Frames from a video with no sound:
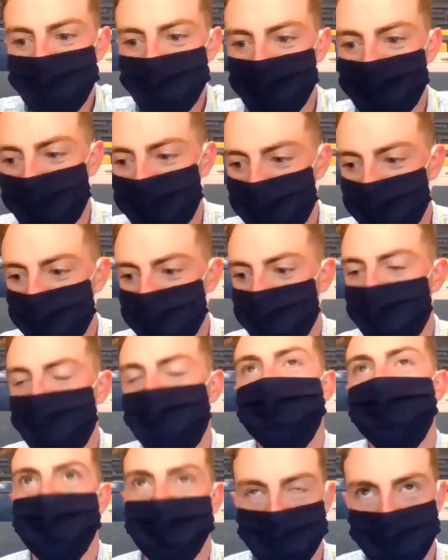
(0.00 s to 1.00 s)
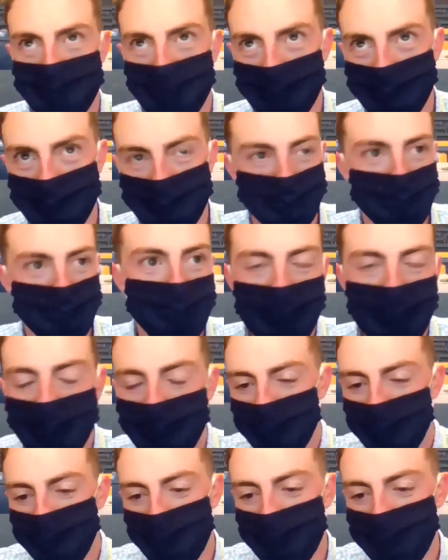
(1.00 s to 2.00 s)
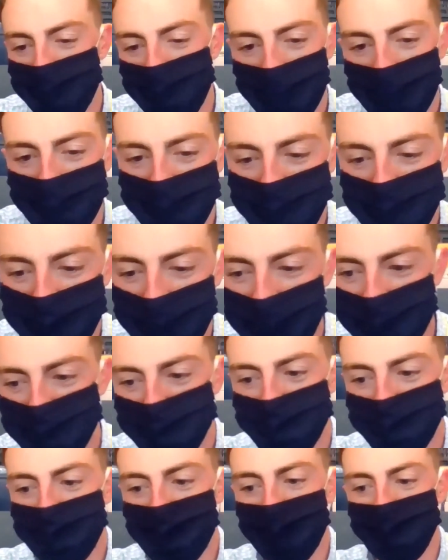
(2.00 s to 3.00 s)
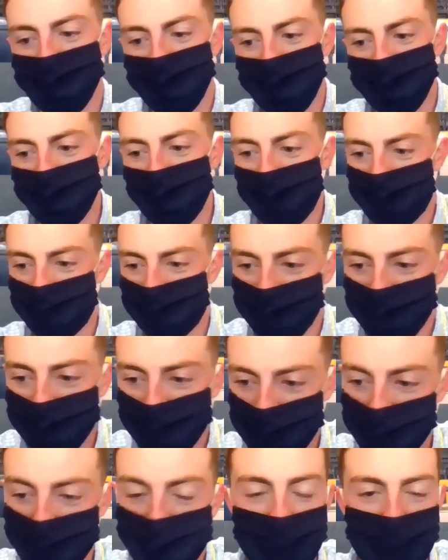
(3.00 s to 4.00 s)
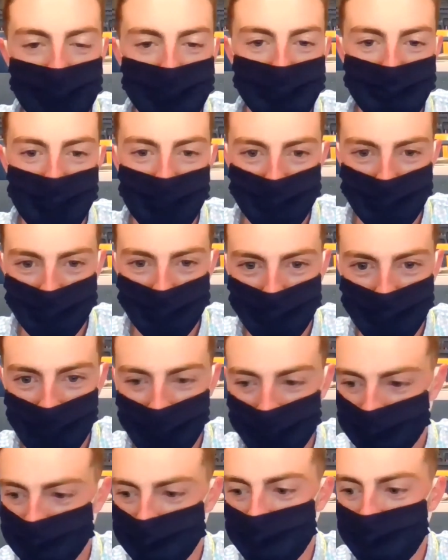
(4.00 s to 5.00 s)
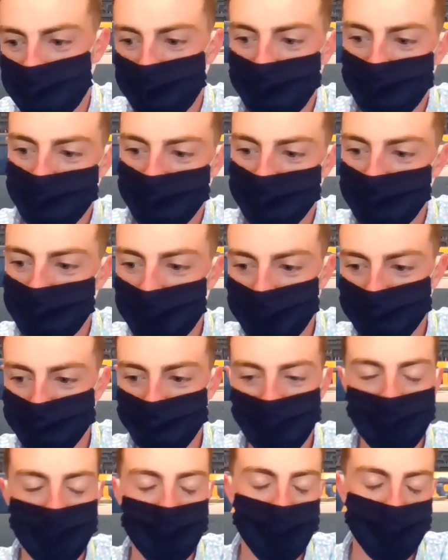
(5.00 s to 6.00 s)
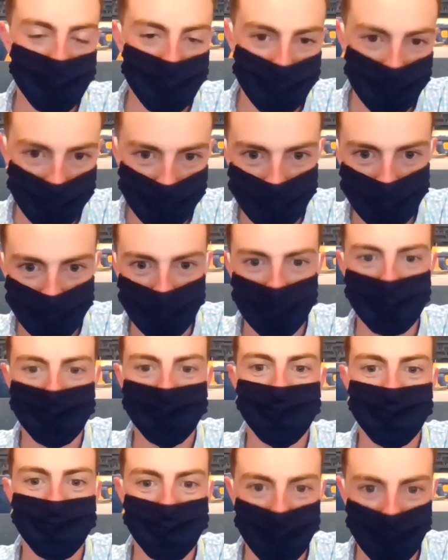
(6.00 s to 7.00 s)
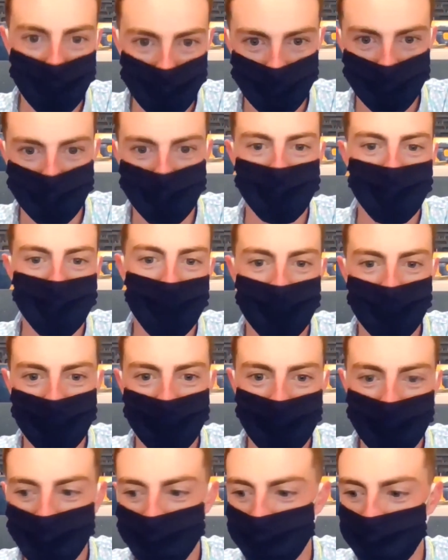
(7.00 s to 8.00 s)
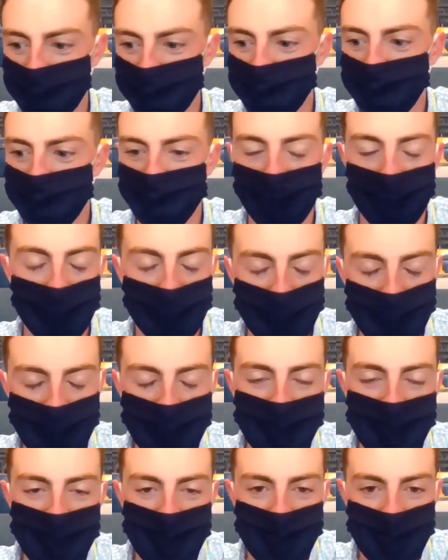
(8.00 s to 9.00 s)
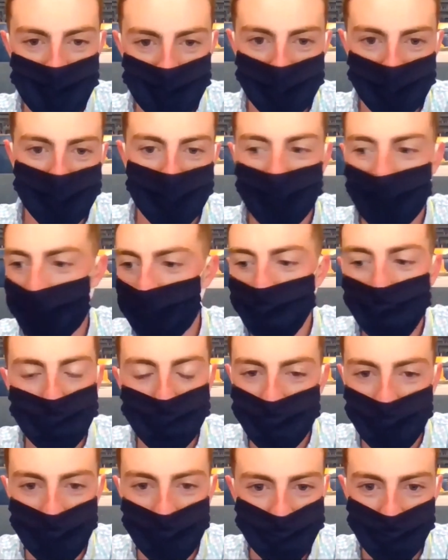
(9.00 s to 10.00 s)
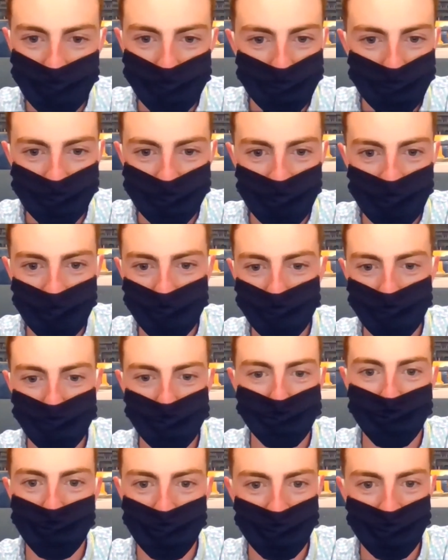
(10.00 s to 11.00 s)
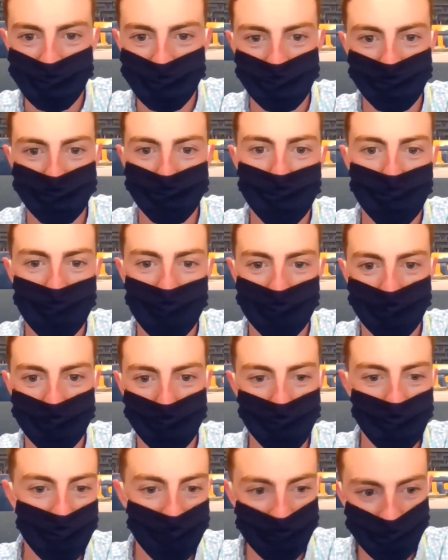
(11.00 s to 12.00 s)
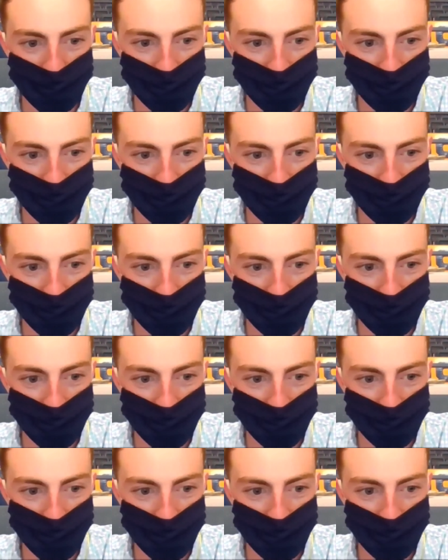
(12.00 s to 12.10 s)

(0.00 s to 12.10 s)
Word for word: Uh, uh we don't have. The, I don't have the stats in front of me, but if I remember correctly, you guys were getting out killed, out served, heading into the fifth set. How were you guys able to find those points and pull off the win?